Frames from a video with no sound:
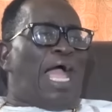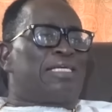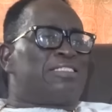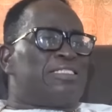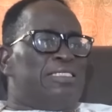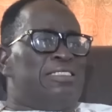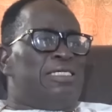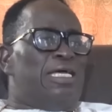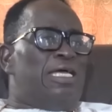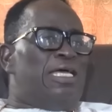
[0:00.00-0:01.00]

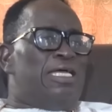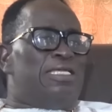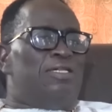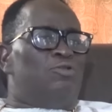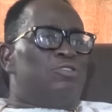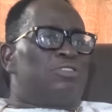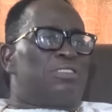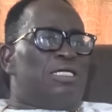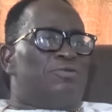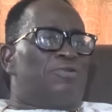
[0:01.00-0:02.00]
action you know
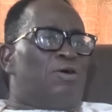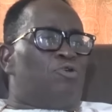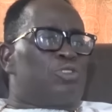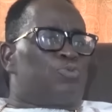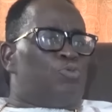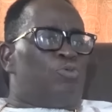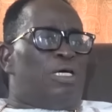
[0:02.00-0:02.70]
central gospel